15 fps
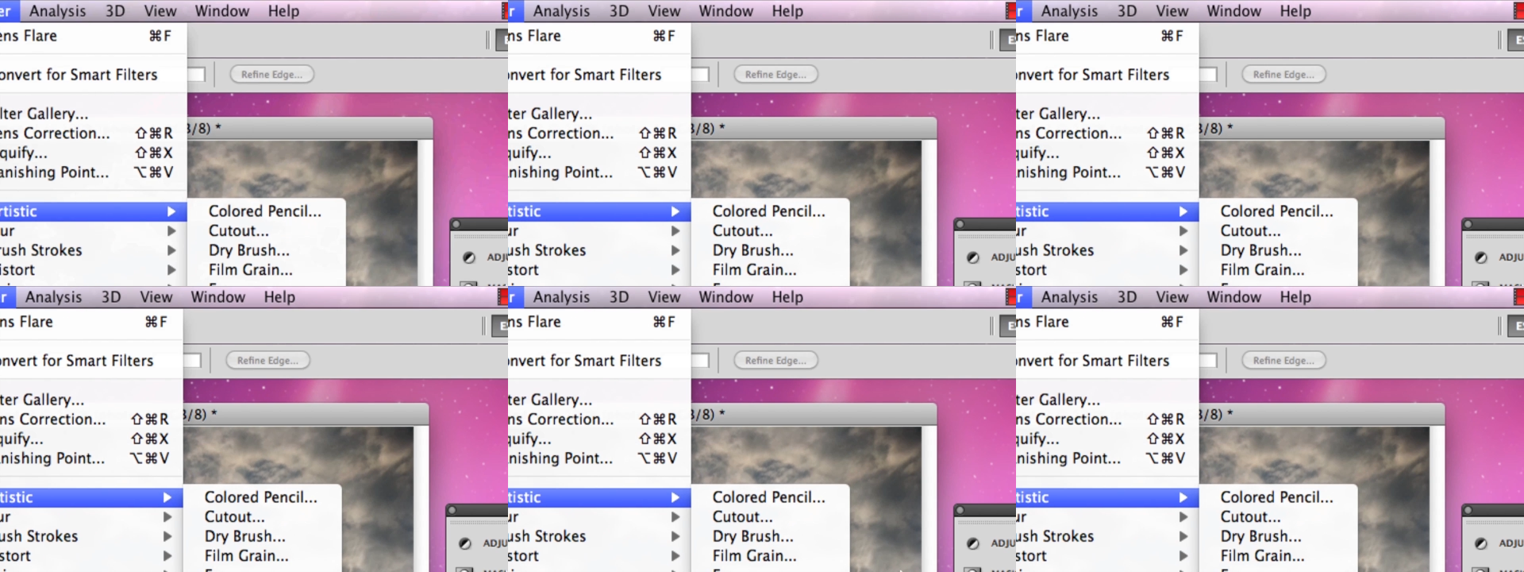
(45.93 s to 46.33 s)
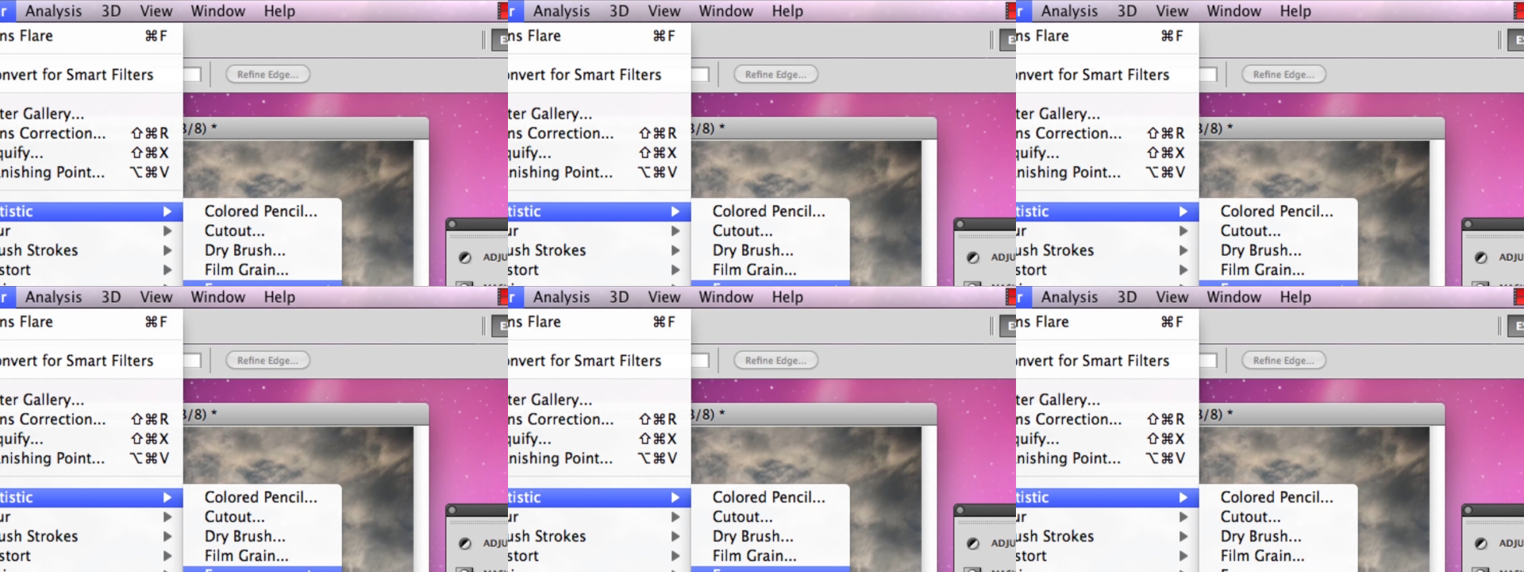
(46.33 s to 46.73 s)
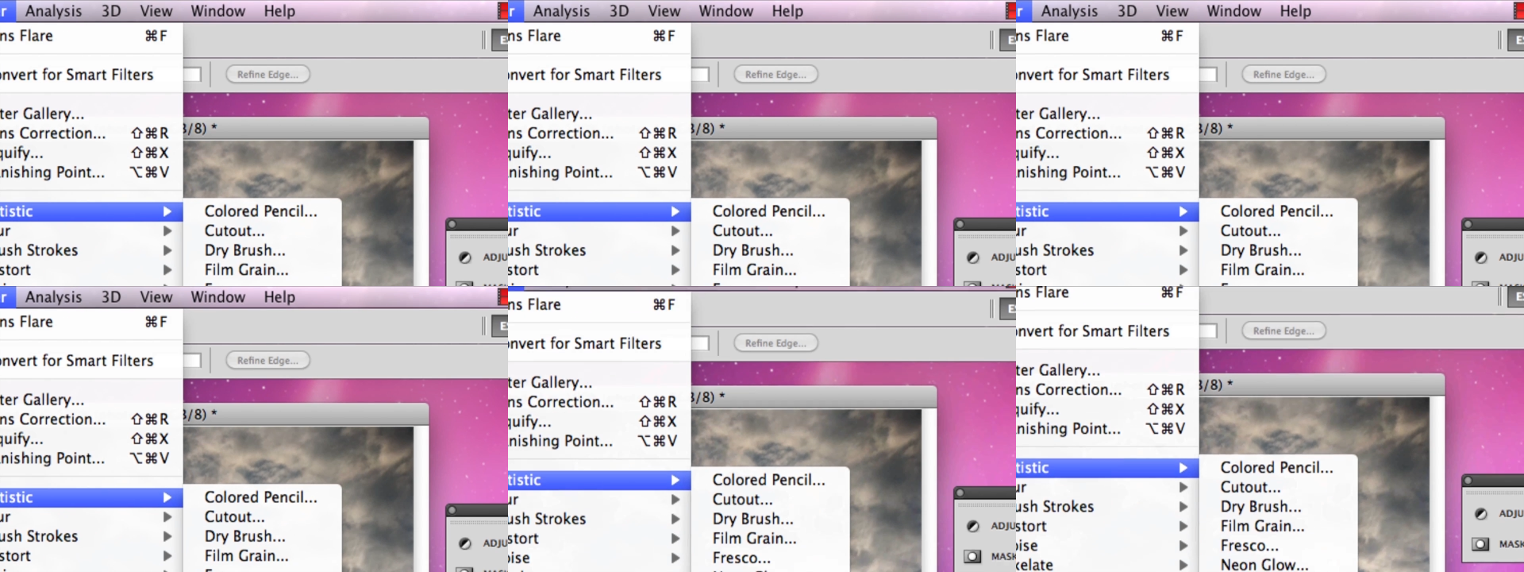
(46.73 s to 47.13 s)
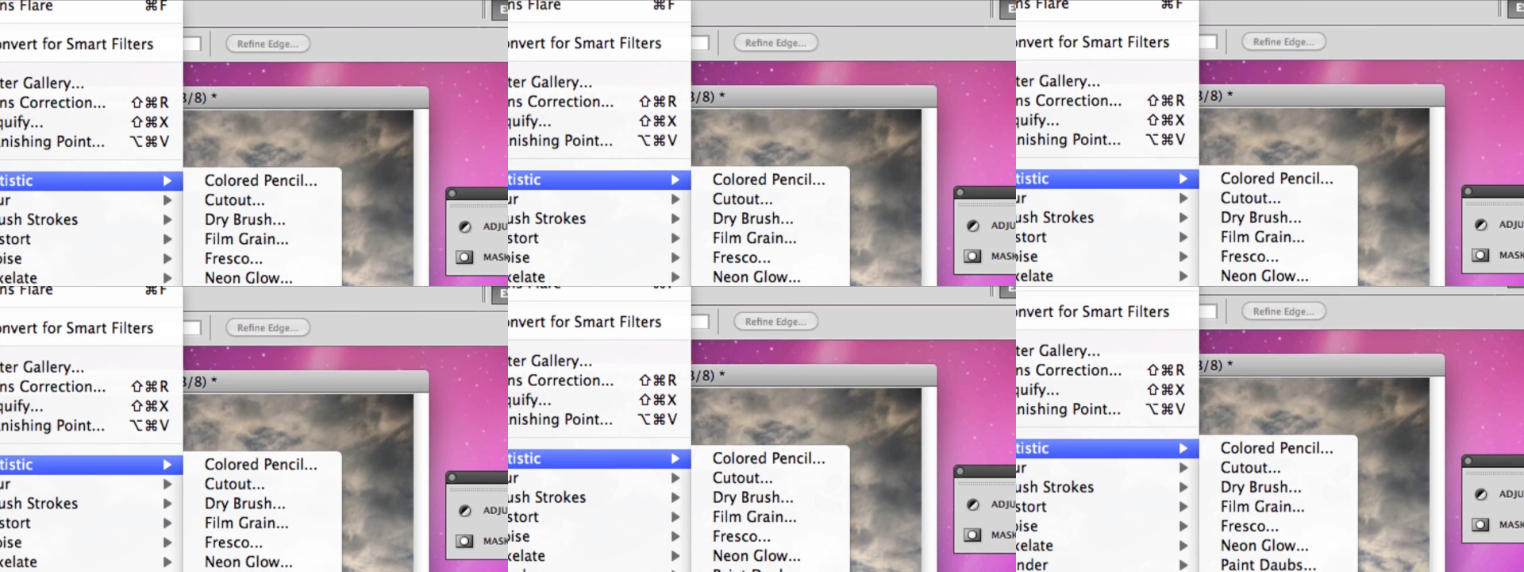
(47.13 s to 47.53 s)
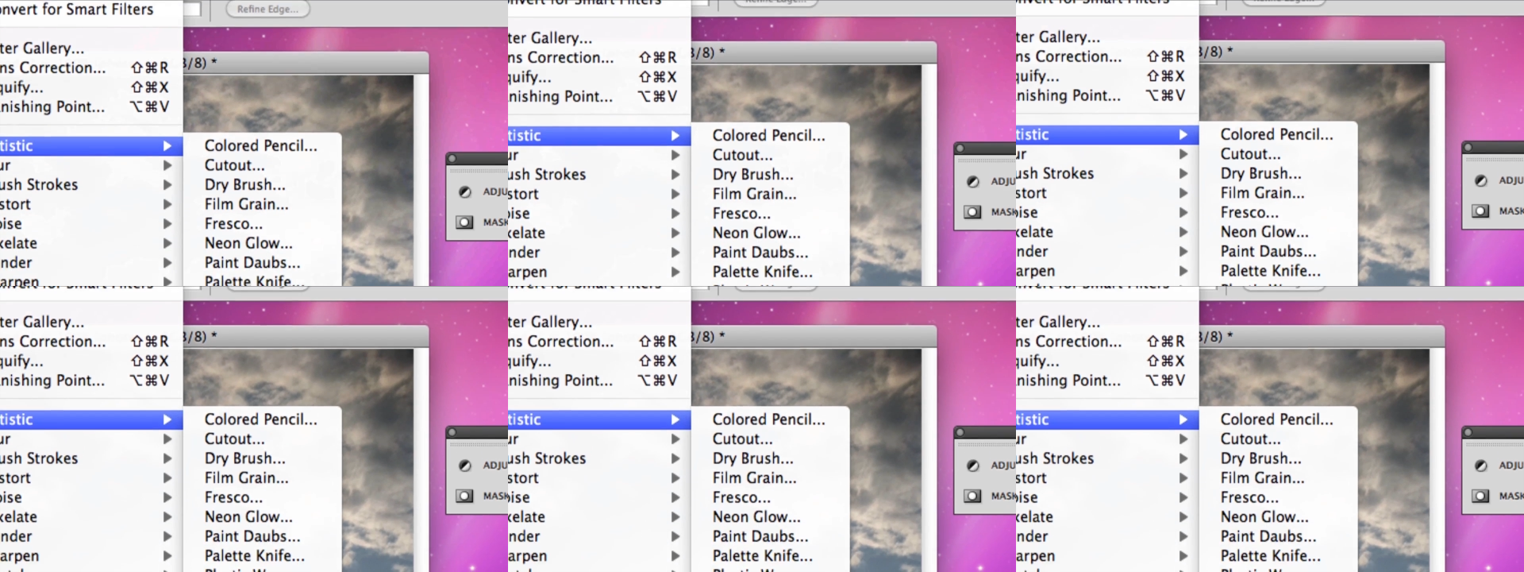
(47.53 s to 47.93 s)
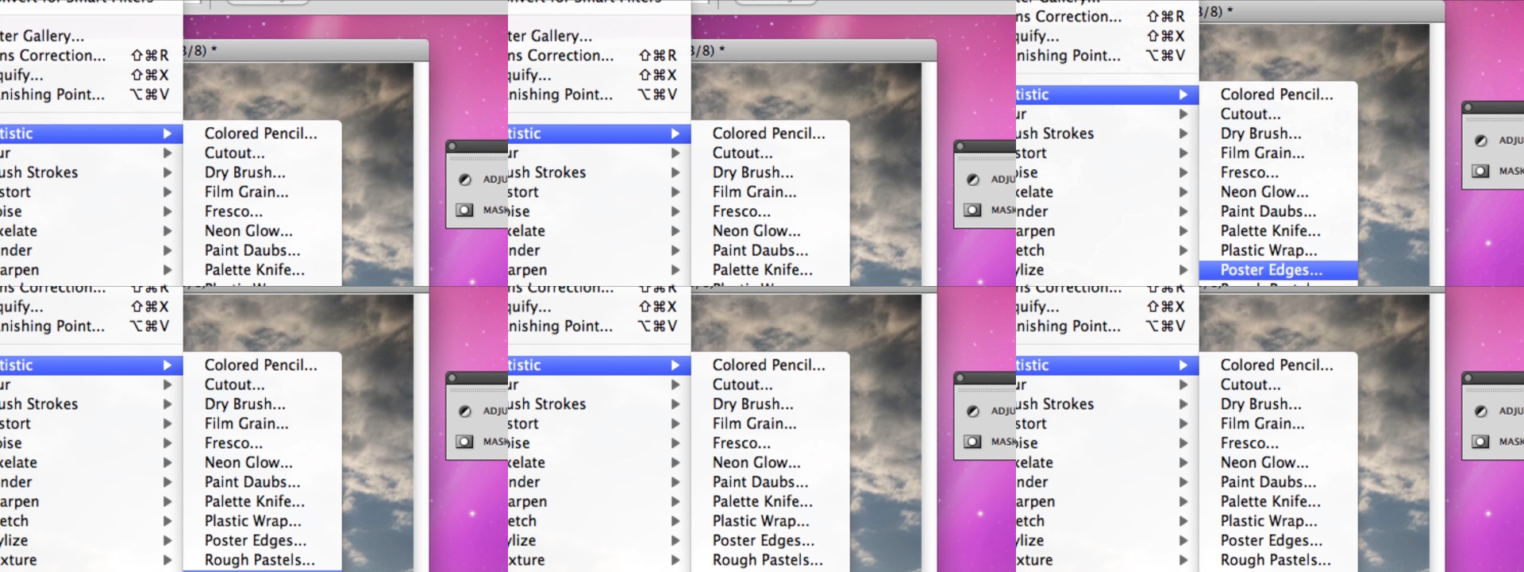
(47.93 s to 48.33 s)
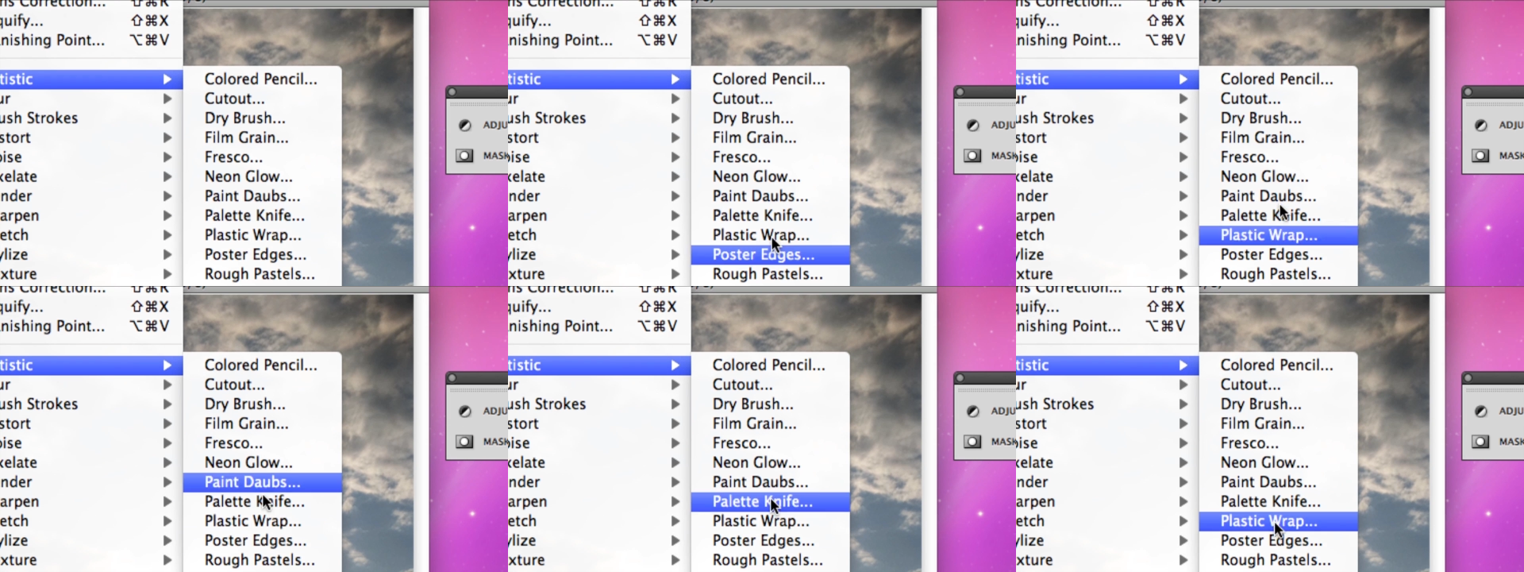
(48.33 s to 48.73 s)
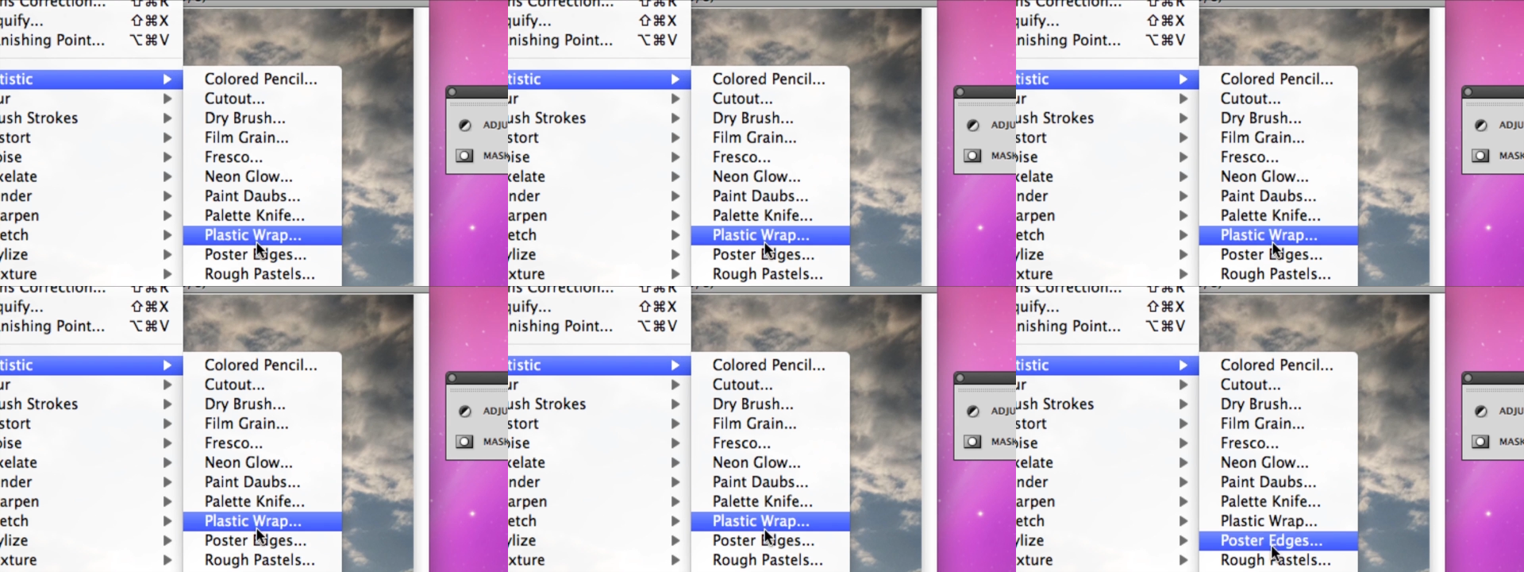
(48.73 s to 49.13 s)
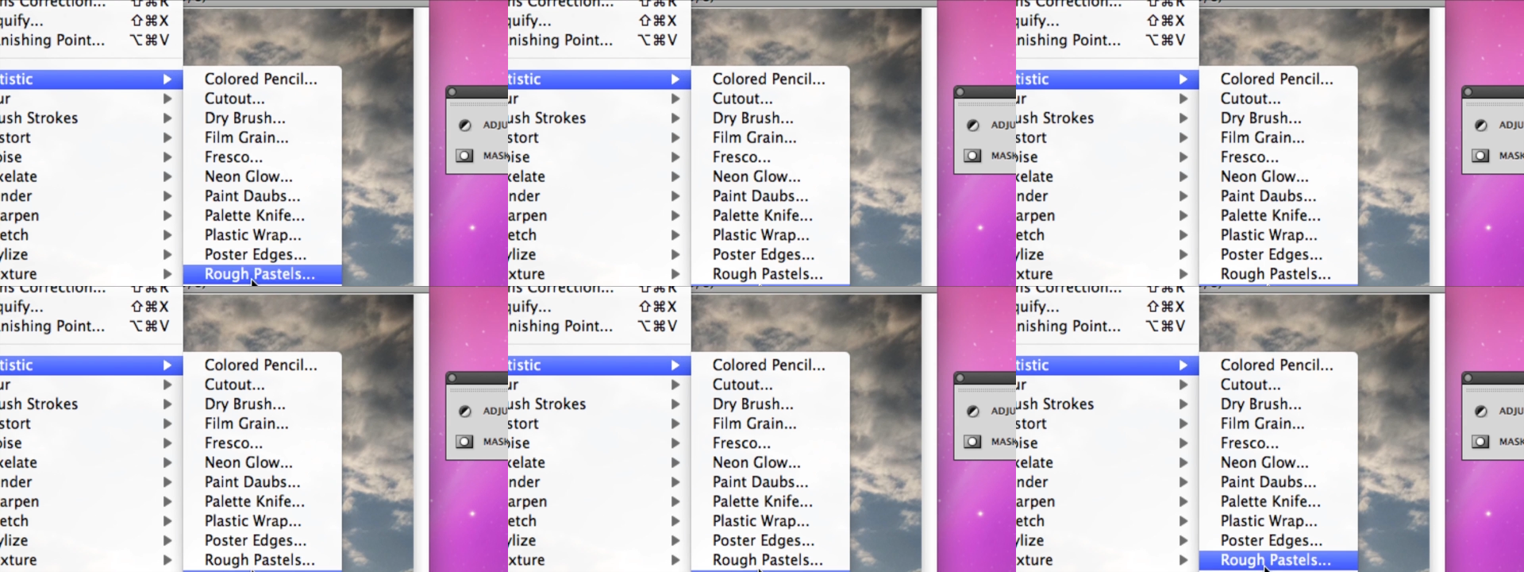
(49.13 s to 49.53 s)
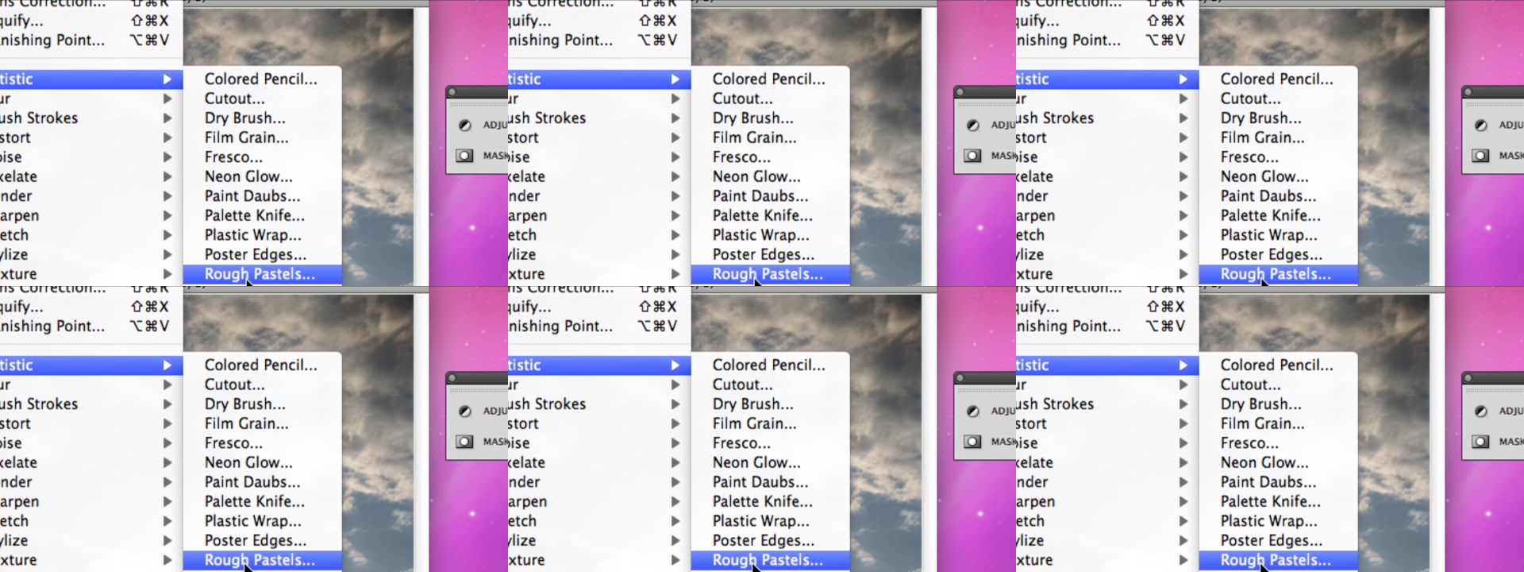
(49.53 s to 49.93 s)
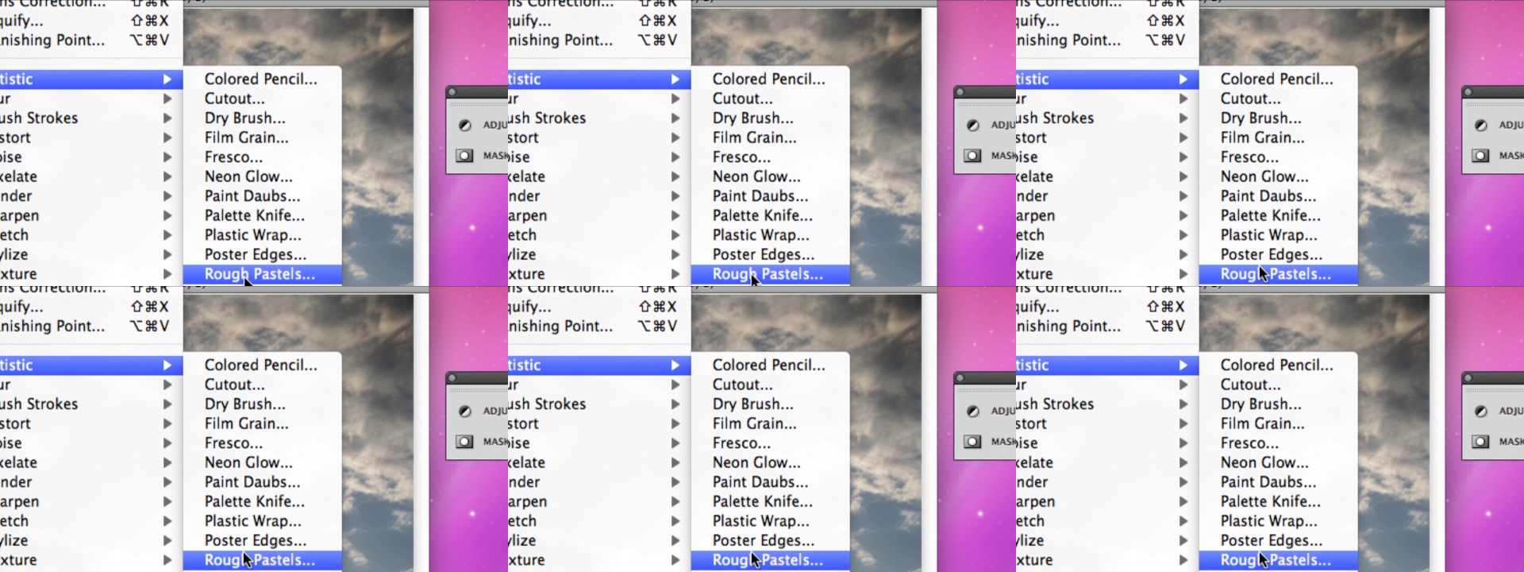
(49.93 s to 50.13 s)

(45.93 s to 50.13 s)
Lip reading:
Nobody's mouth can be seen.